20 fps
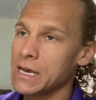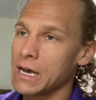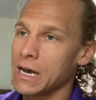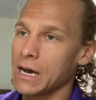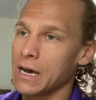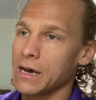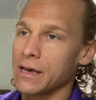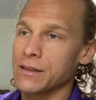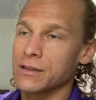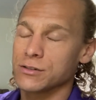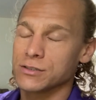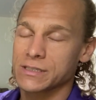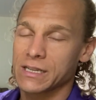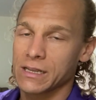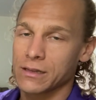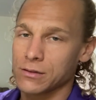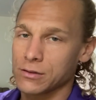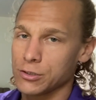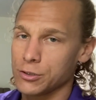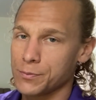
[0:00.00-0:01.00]
There's a
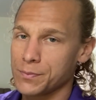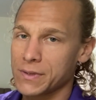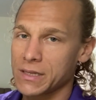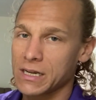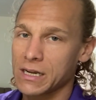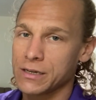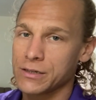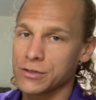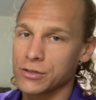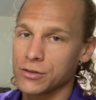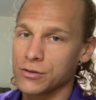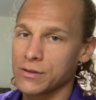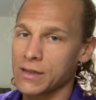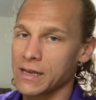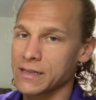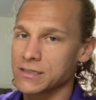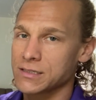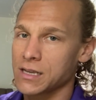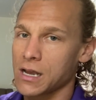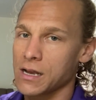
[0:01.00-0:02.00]
loop that I do
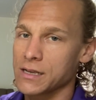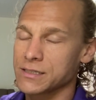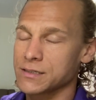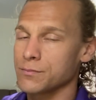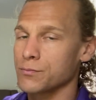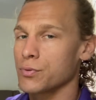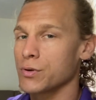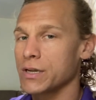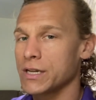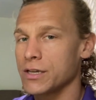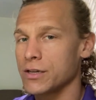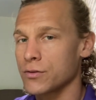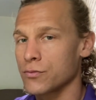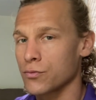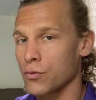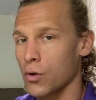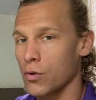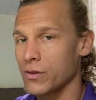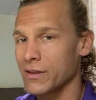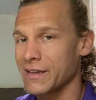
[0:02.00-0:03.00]
that's got some pretty good
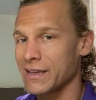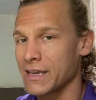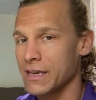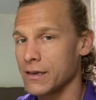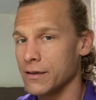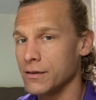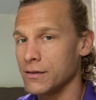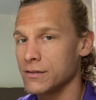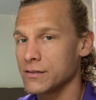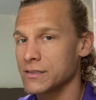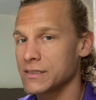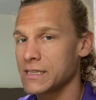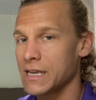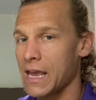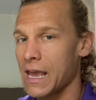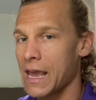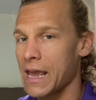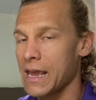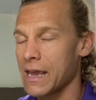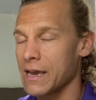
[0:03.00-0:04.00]
rolling hills,
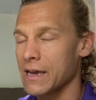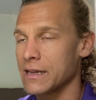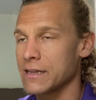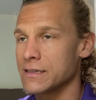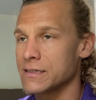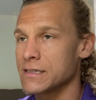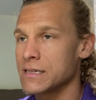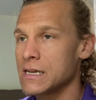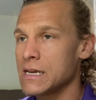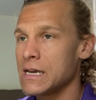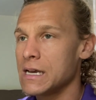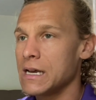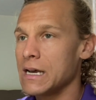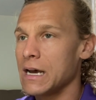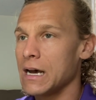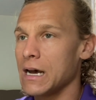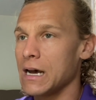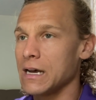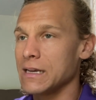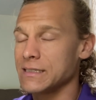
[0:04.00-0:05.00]
and
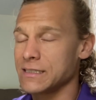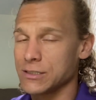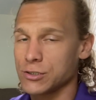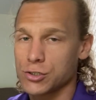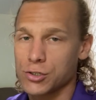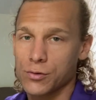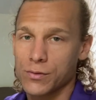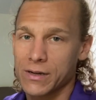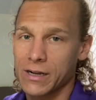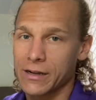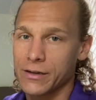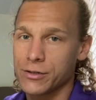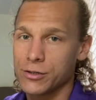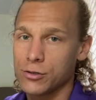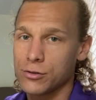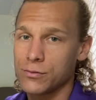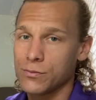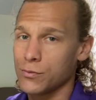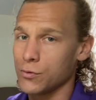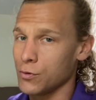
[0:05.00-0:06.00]
essentially what I
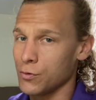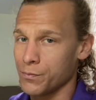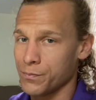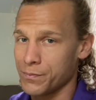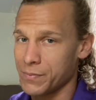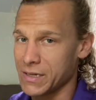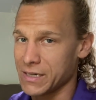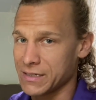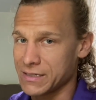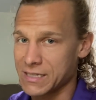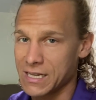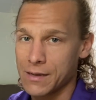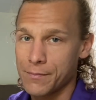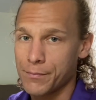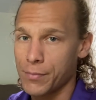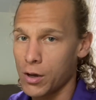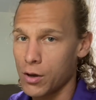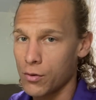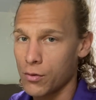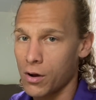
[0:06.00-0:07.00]
do will be
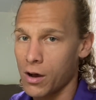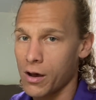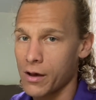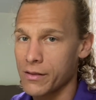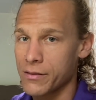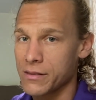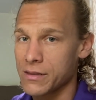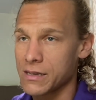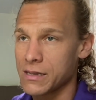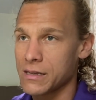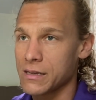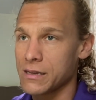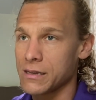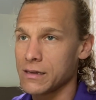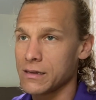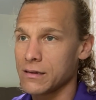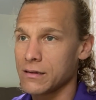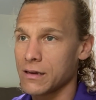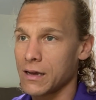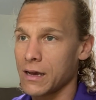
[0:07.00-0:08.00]
tempo on
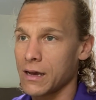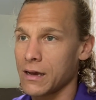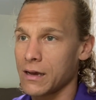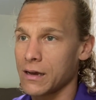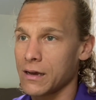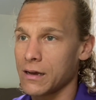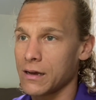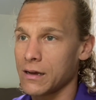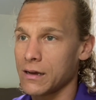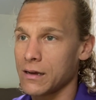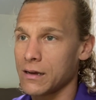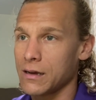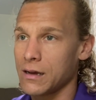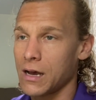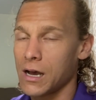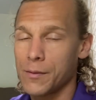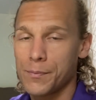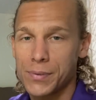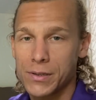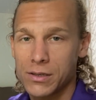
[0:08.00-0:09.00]
the
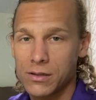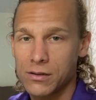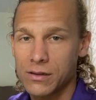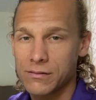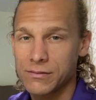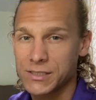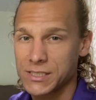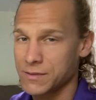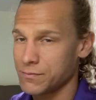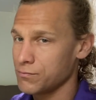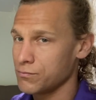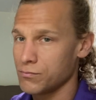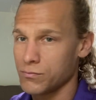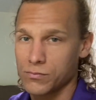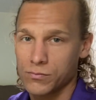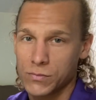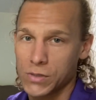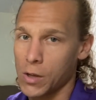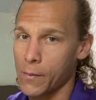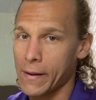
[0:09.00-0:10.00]
uphills,
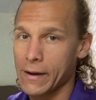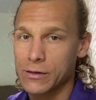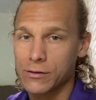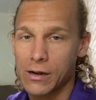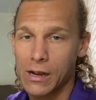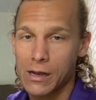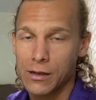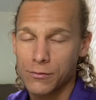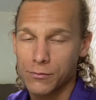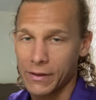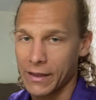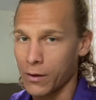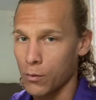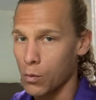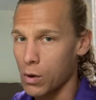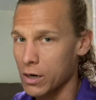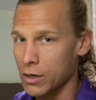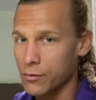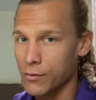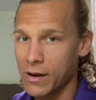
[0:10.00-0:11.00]
no matter
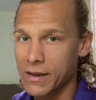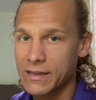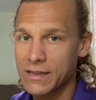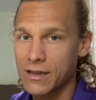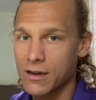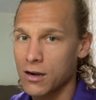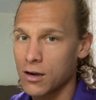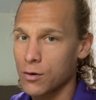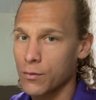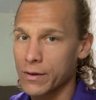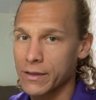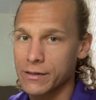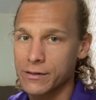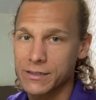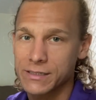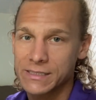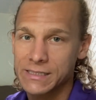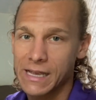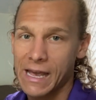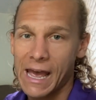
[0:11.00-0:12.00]
what grade they are, whether
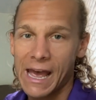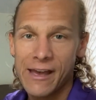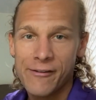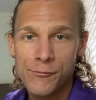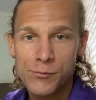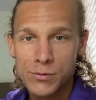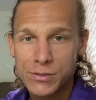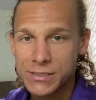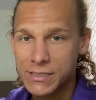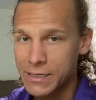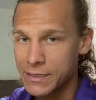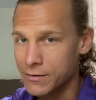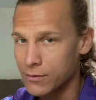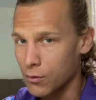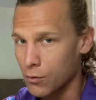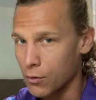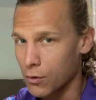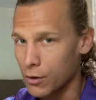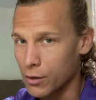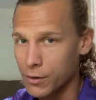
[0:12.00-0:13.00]
it's 0.5%
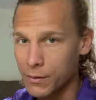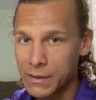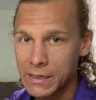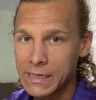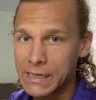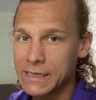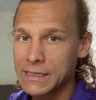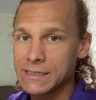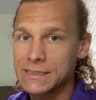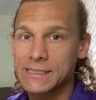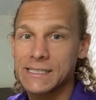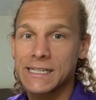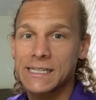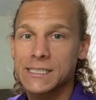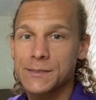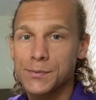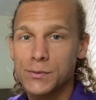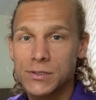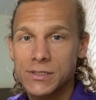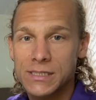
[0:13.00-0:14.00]
or
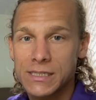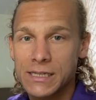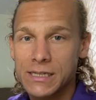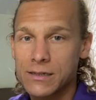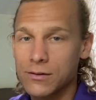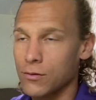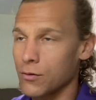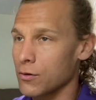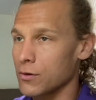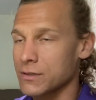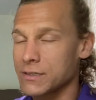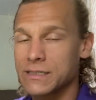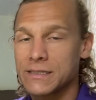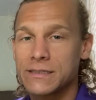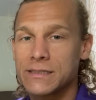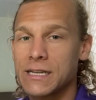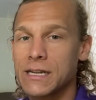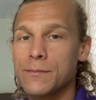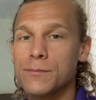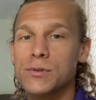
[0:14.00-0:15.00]
6% or
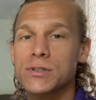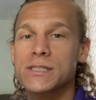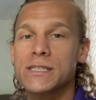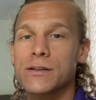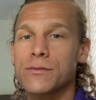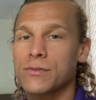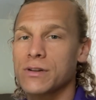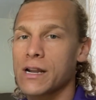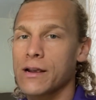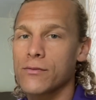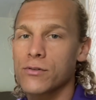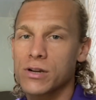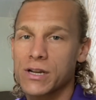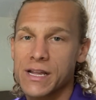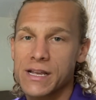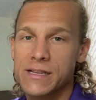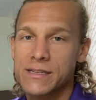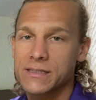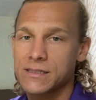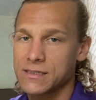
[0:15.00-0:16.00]
10%, whatever it
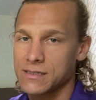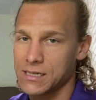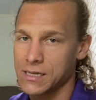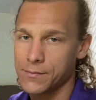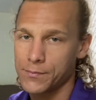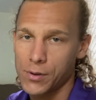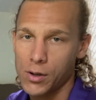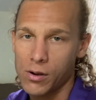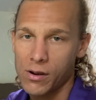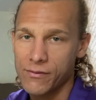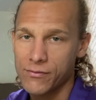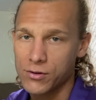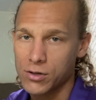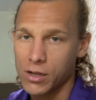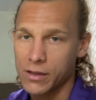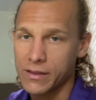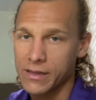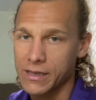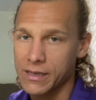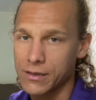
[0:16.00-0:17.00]
is, tempo effort
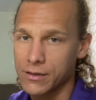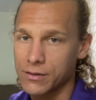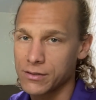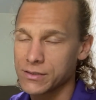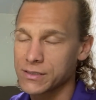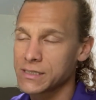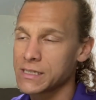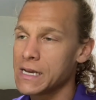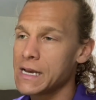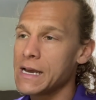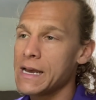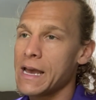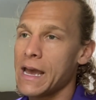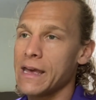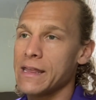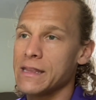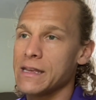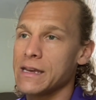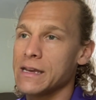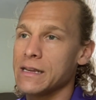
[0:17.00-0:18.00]
on the hills,
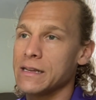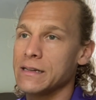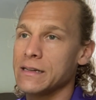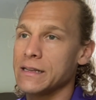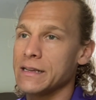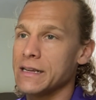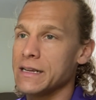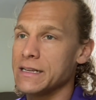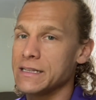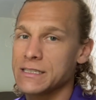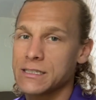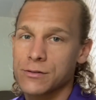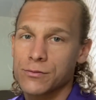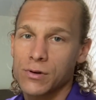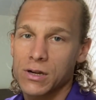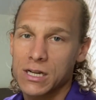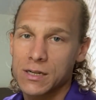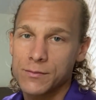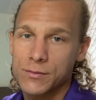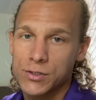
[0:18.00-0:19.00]
and then easy
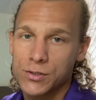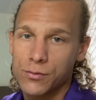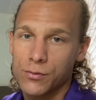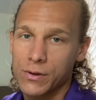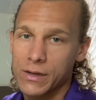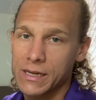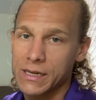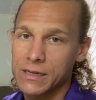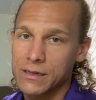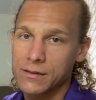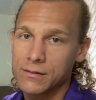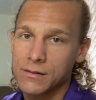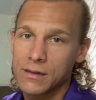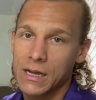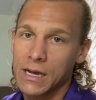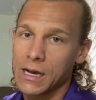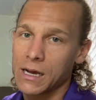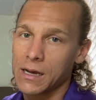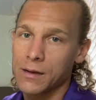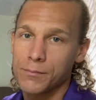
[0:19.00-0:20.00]
running between
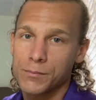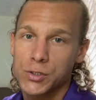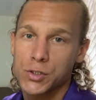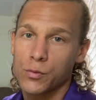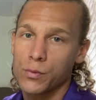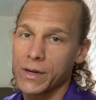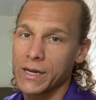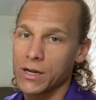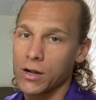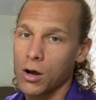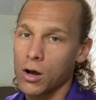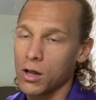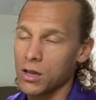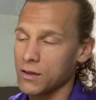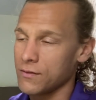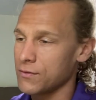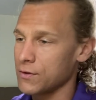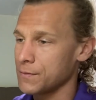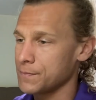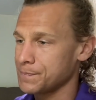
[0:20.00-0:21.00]
all
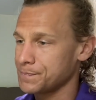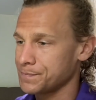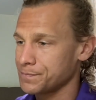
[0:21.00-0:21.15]
of them.